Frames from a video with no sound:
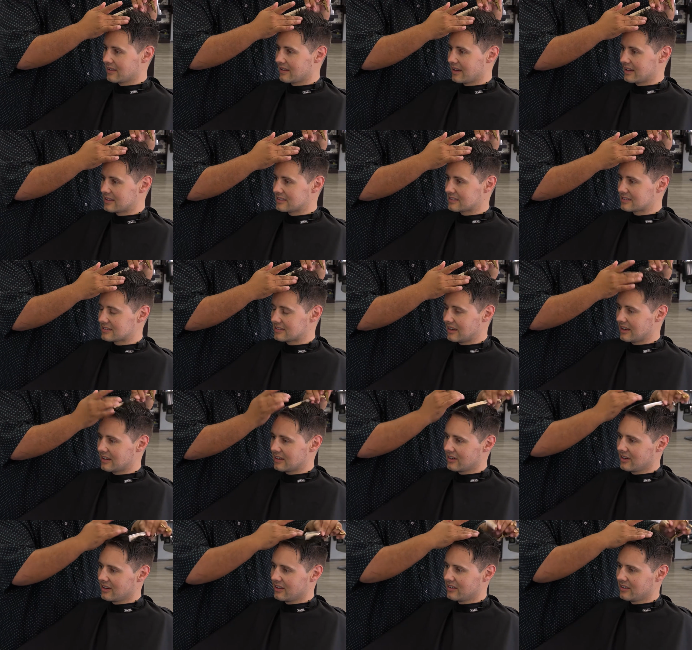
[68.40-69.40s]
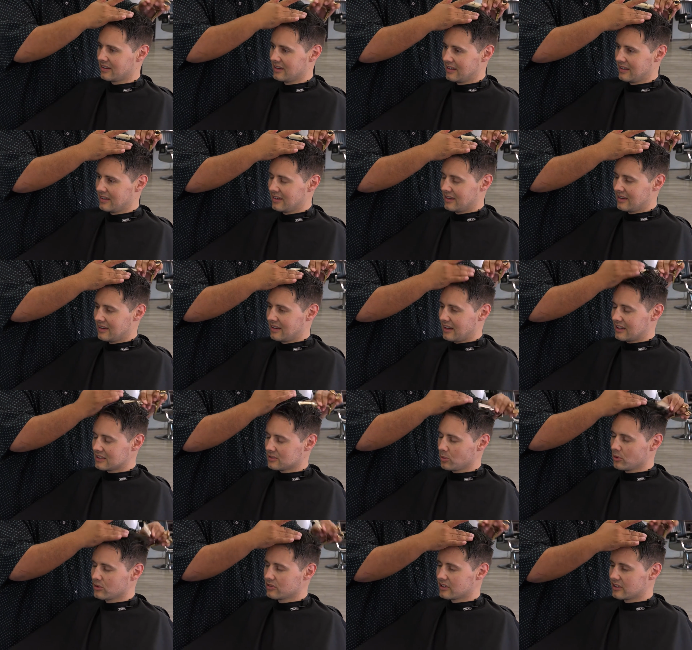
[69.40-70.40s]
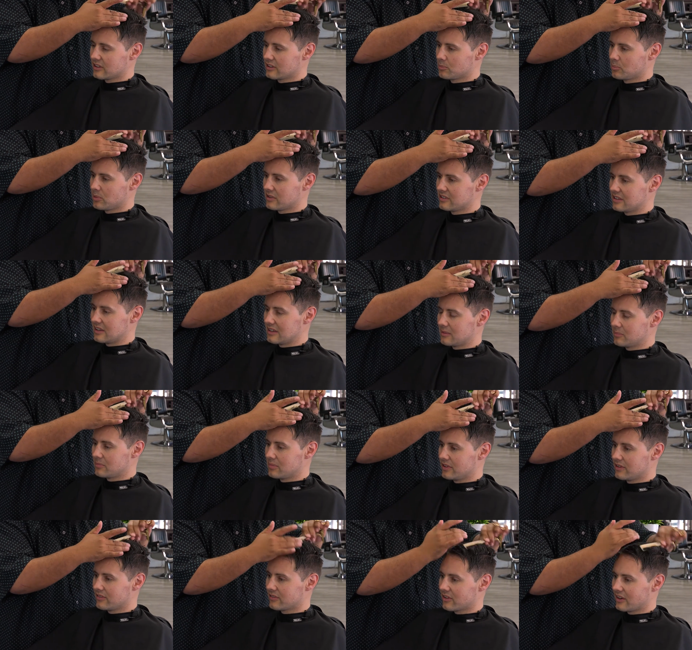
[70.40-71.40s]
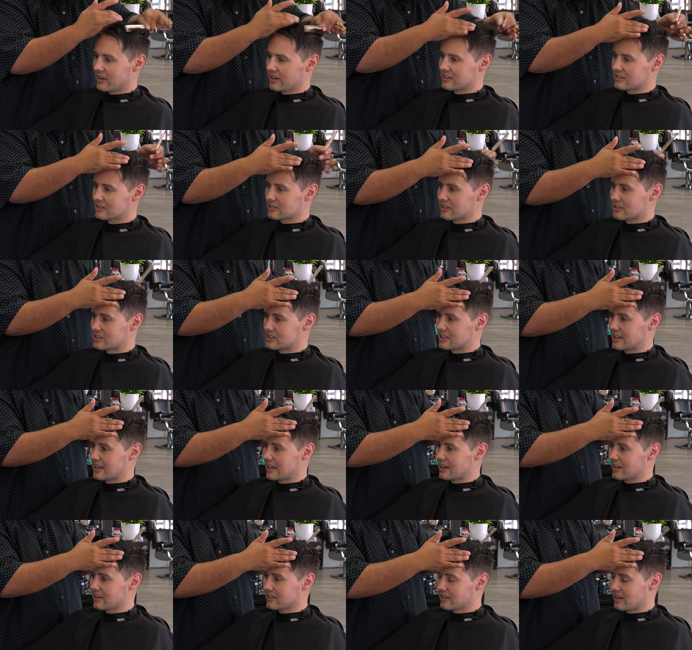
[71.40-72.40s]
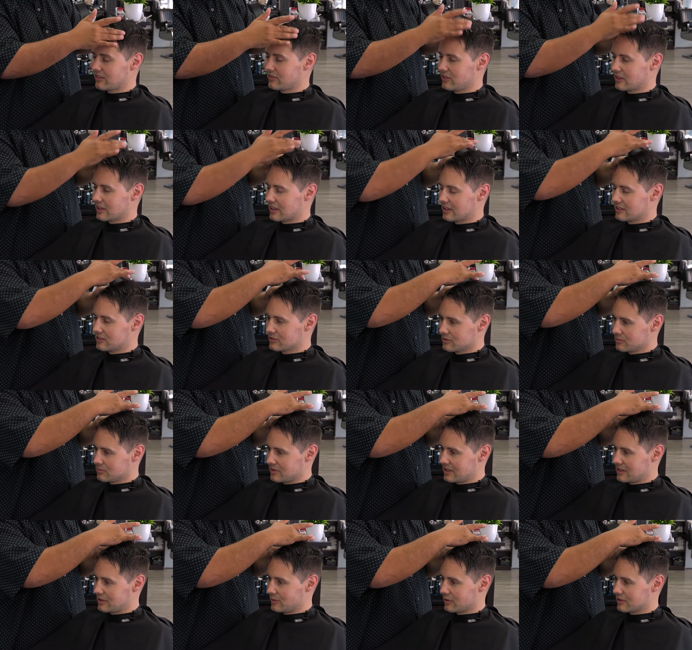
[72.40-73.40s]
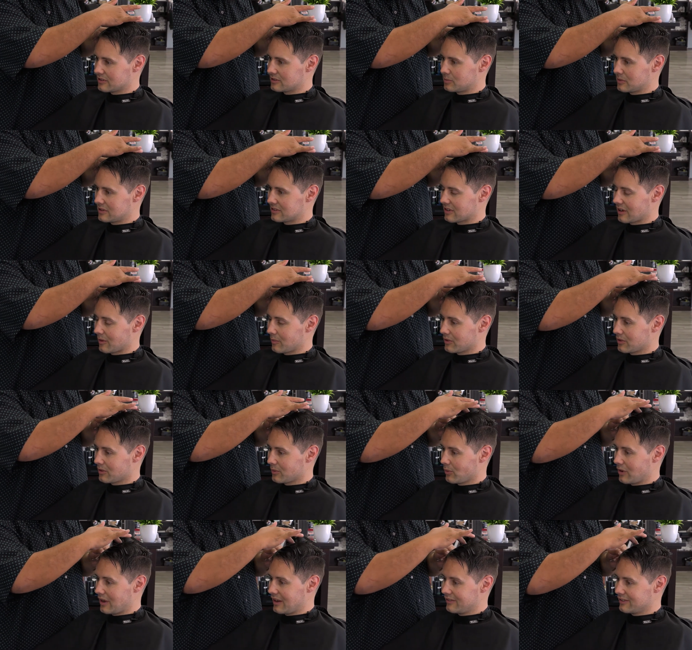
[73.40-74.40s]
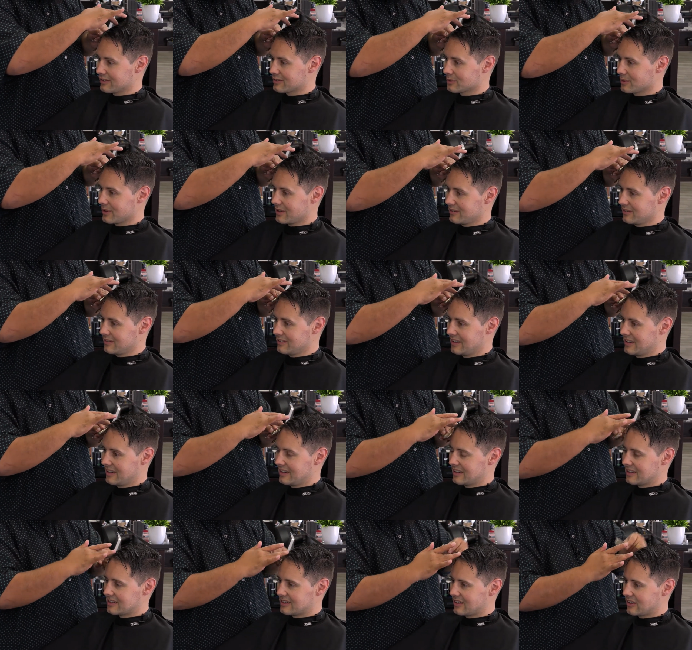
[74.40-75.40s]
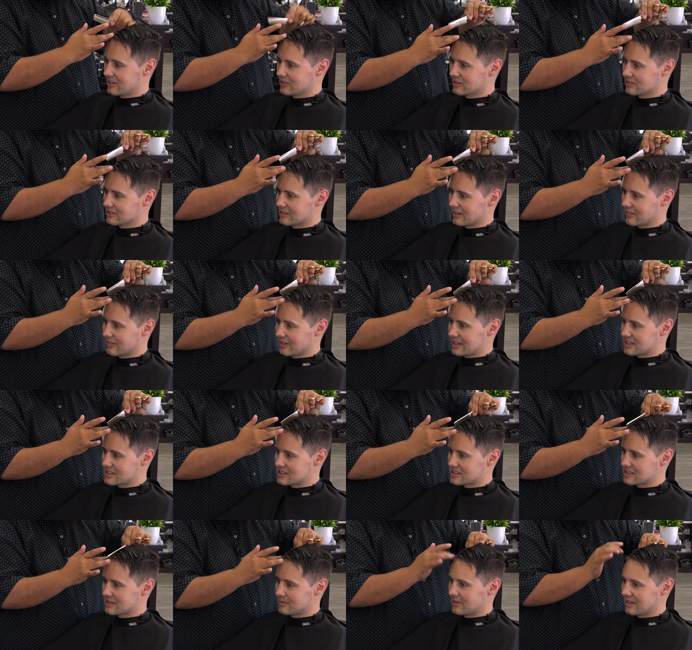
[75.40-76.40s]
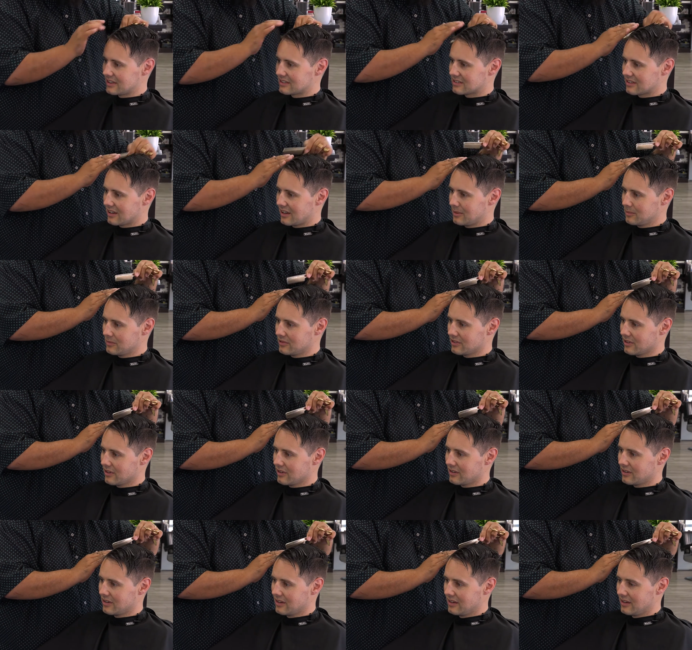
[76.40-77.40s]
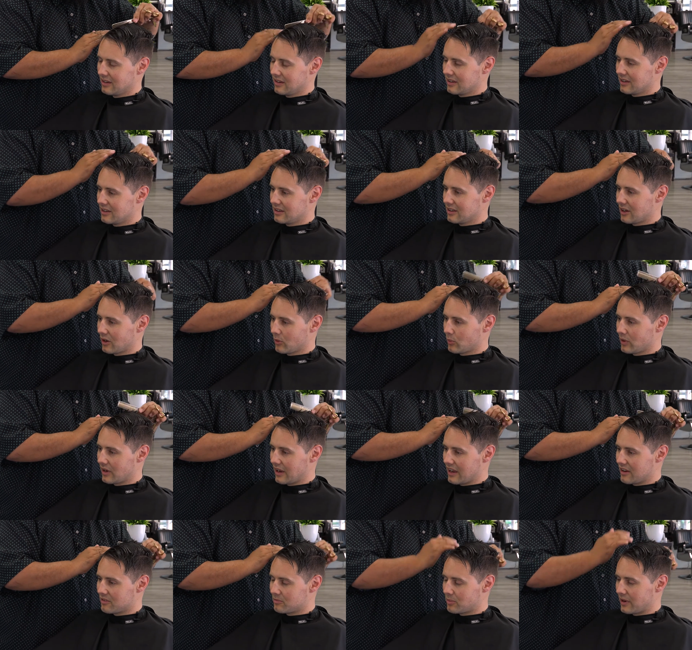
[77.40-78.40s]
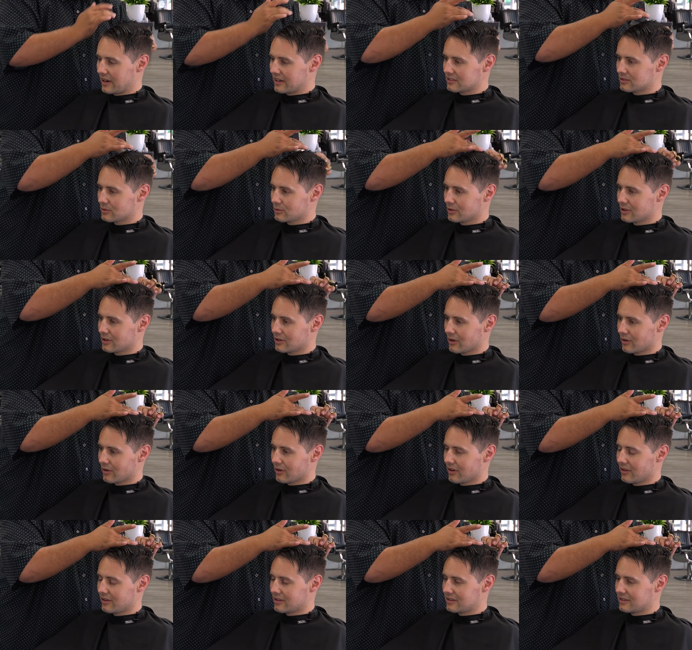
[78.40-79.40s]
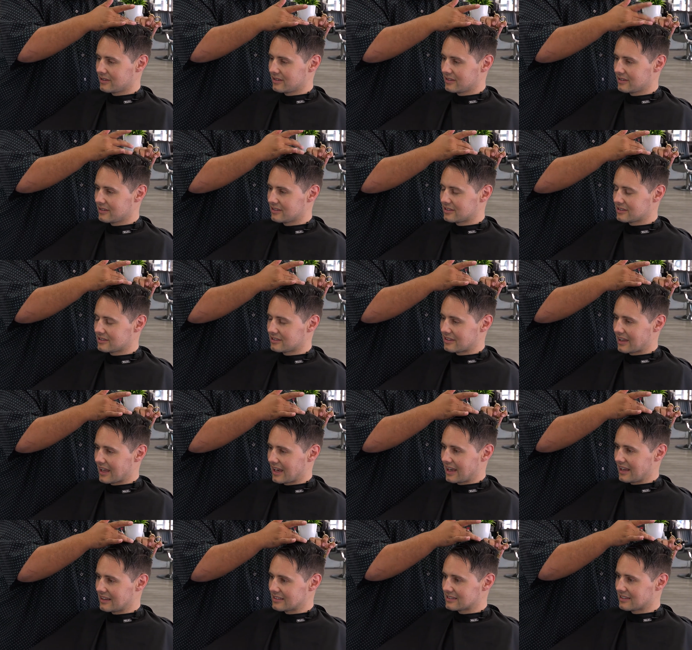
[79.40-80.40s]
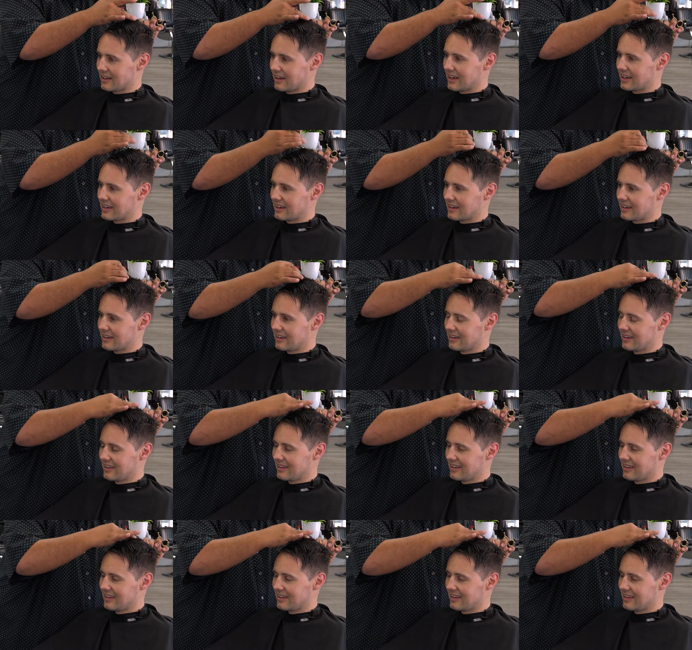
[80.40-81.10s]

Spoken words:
I don't know. I suppose it is busy, but you've kind of just got to chill out, because after the kids are in bed, you want to spend time with your wife as well, you know, because that relationship needs time. So, you know, when I have breaks at work, I'll go and just stand outside and